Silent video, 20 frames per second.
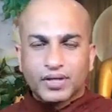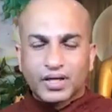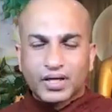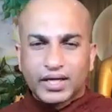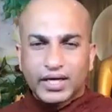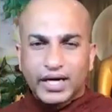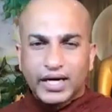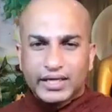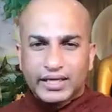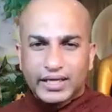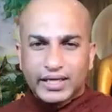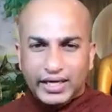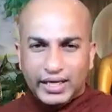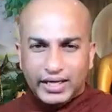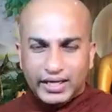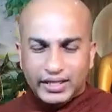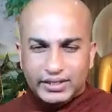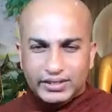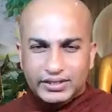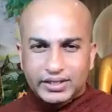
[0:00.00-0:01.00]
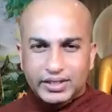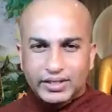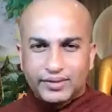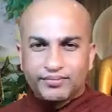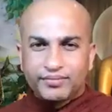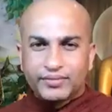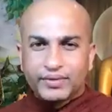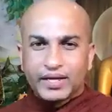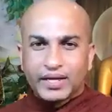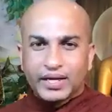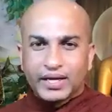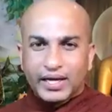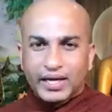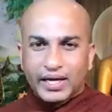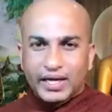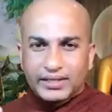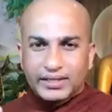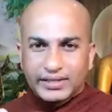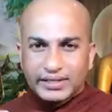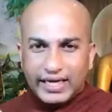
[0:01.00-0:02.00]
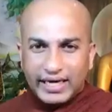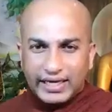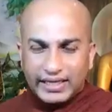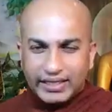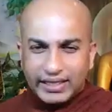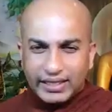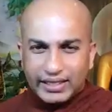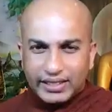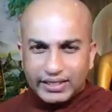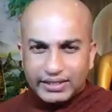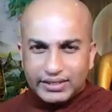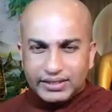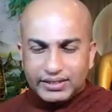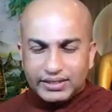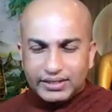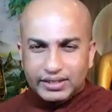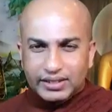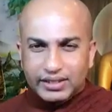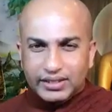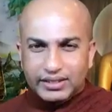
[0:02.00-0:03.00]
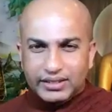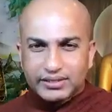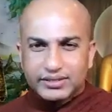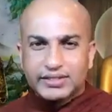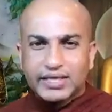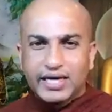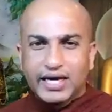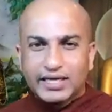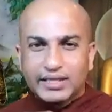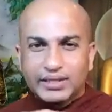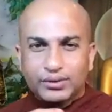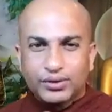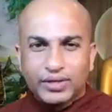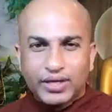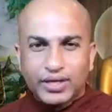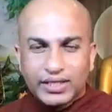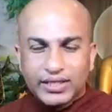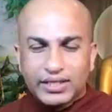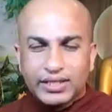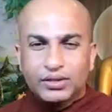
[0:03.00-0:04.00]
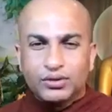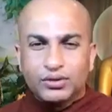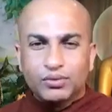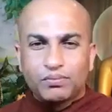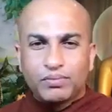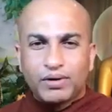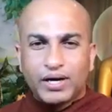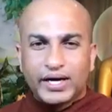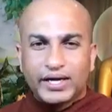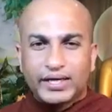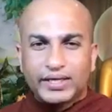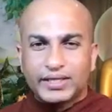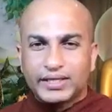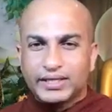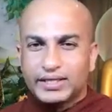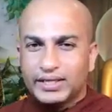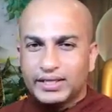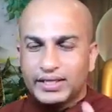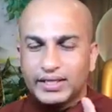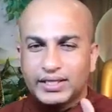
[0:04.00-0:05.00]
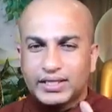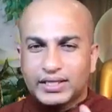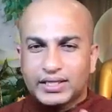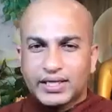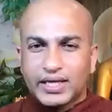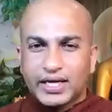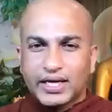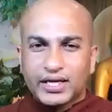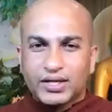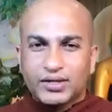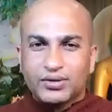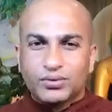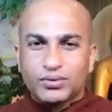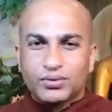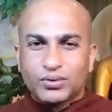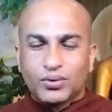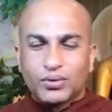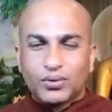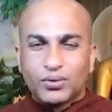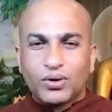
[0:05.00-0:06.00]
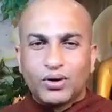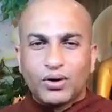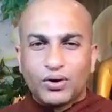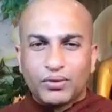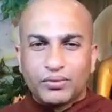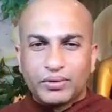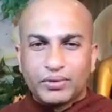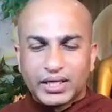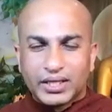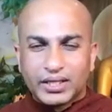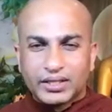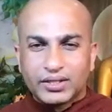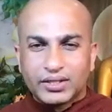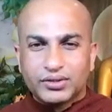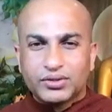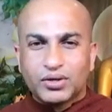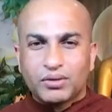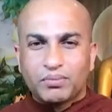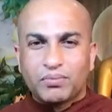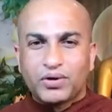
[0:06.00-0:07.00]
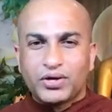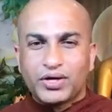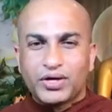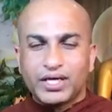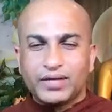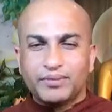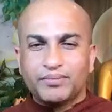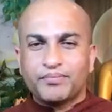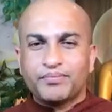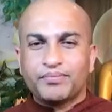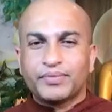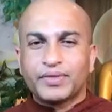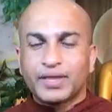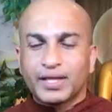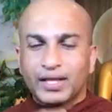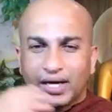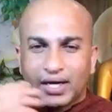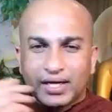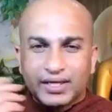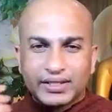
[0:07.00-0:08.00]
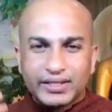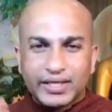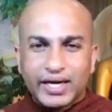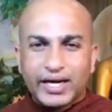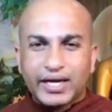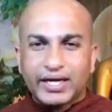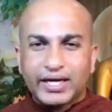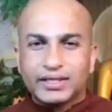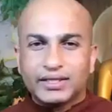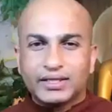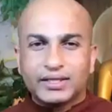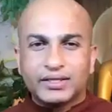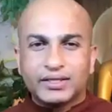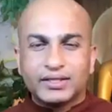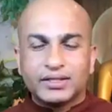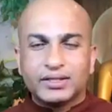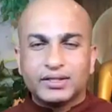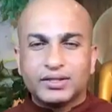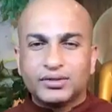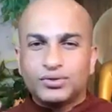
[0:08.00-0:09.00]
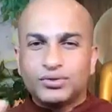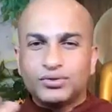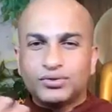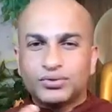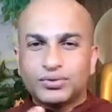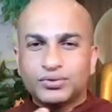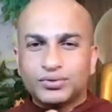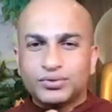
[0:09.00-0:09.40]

create energy and that energy start to get into blood it take you all over your body and then you